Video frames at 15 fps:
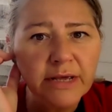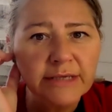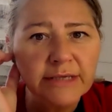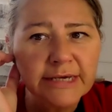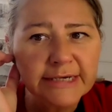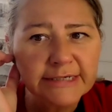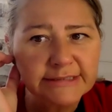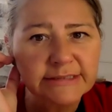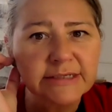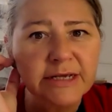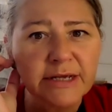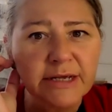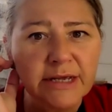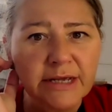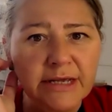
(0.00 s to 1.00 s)
yes,
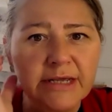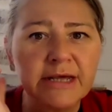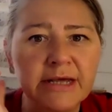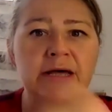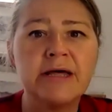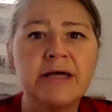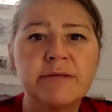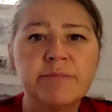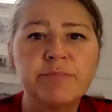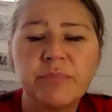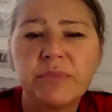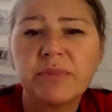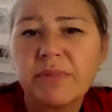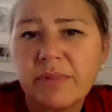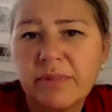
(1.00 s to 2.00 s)

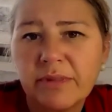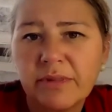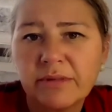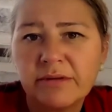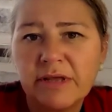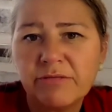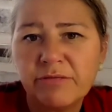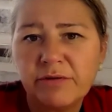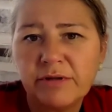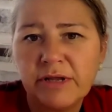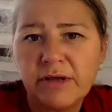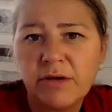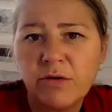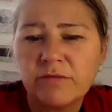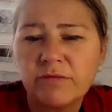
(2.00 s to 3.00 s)
definitely
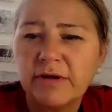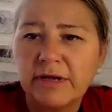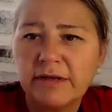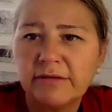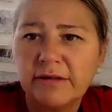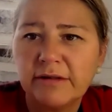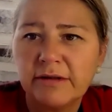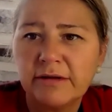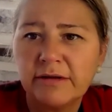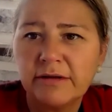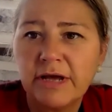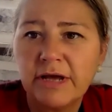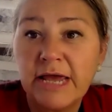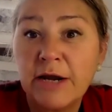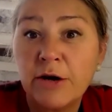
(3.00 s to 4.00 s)
contact
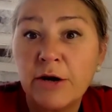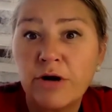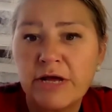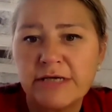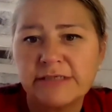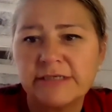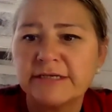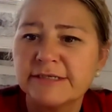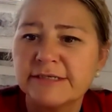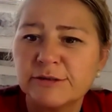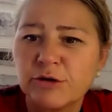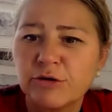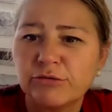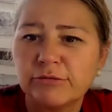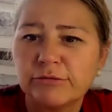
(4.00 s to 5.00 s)
the NRS, as it's
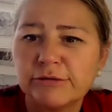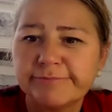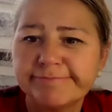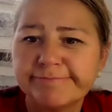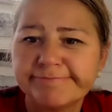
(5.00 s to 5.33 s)
called.